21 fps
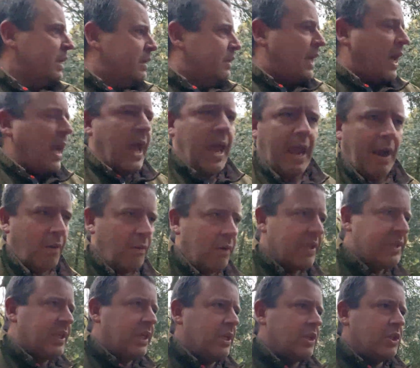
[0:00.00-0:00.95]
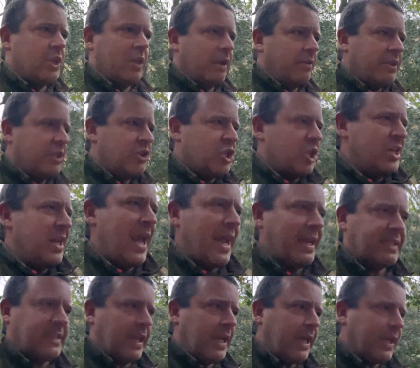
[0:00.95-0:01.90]
their heritage, you know, the
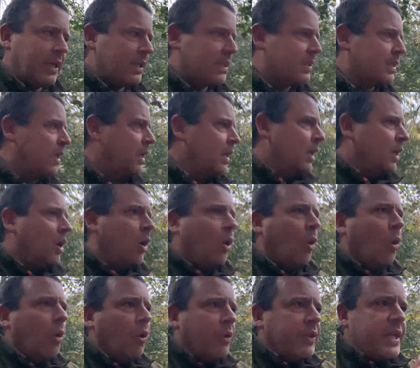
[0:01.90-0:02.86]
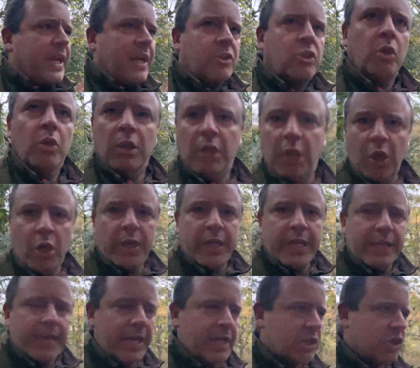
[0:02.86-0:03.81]
genetics or the actual
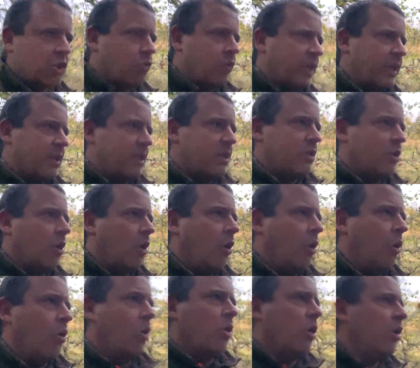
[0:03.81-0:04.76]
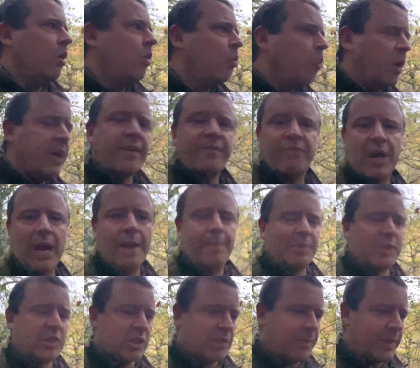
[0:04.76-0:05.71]
learning history of the dog, whatever it
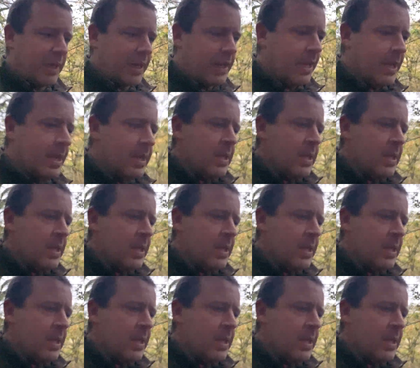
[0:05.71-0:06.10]
happens to be.